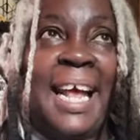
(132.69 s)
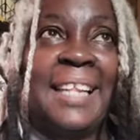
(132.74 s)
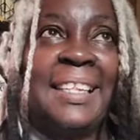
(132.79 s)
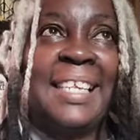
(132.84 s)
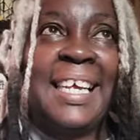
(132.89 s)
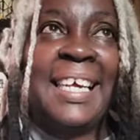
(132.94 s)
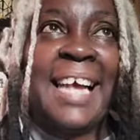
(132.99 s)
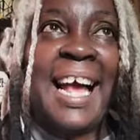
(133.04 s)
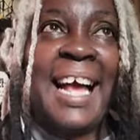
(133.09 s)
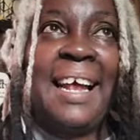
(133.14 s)
I
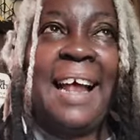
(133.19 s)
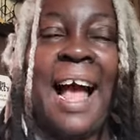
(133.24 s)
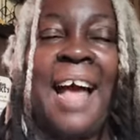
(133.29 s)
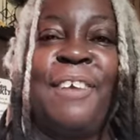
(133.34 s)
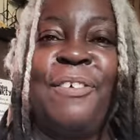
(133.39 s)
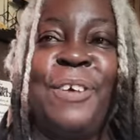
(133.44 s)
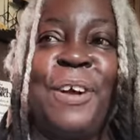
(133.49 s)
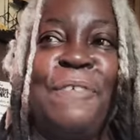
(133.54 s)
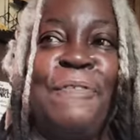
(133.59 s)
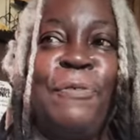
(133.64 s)
think, I, I
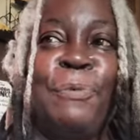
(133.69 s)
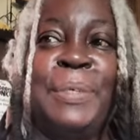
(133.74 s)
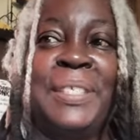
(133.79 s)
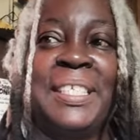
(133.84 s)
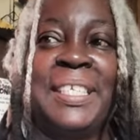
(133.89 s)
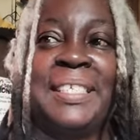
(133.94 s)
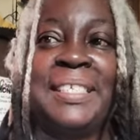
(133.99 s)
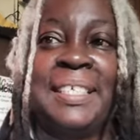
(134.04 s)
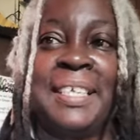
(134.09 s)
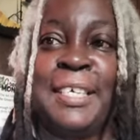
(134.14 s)
don't know if it was
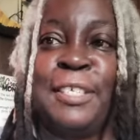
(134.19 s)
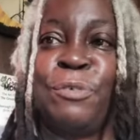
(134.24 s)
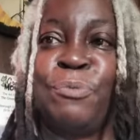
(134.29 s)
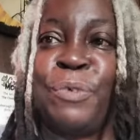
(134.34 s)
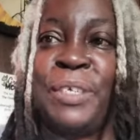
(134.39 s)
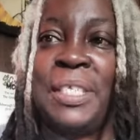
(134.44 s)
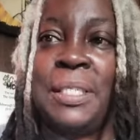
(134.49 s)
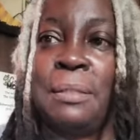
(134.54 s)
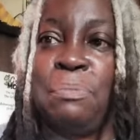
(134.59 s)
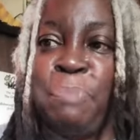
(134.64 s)
the
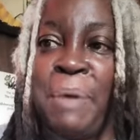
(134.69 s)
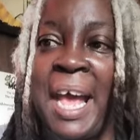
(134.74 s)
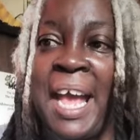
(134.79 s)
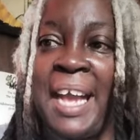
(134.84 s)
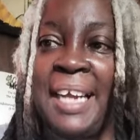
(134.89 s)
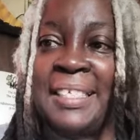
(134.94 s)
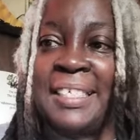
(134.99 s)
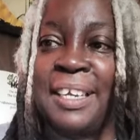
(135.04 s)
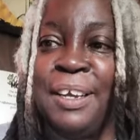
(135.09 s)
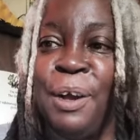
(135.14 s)

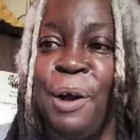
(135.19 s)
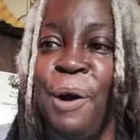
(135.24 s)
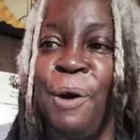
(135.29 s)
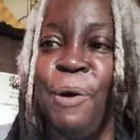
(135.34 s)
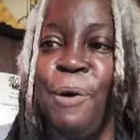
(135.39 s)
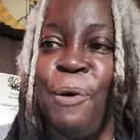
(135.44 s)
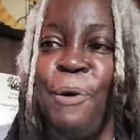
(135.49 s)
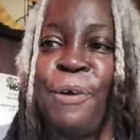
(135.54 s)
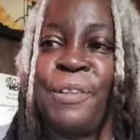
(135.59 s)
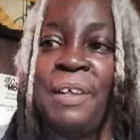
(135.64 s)
disrespect
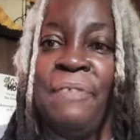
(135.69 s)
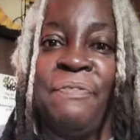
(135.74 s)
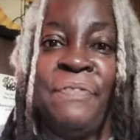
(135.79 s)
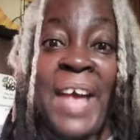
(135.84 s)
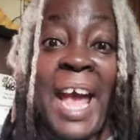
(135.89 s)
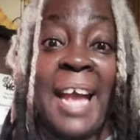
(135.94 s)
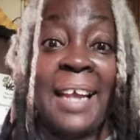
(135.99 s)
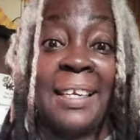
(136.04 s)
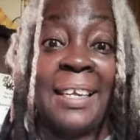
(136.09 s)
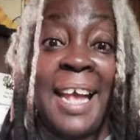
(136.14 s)
or the
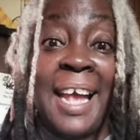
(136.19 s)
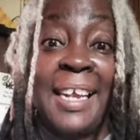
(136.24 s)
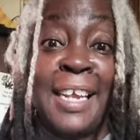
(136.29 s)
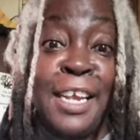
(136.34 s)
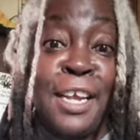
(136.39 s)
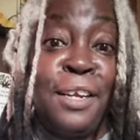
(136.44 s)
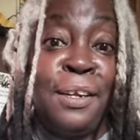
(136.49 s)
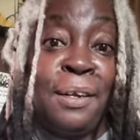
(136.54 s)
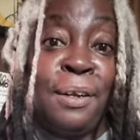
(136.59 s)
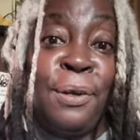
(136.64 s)
fact that
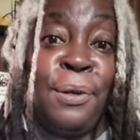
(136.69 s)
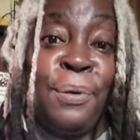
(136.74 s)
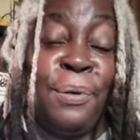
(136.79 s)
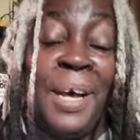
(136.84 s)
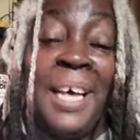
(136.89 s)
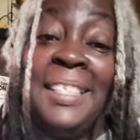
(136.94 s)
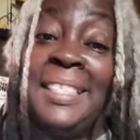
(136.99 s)
he knew.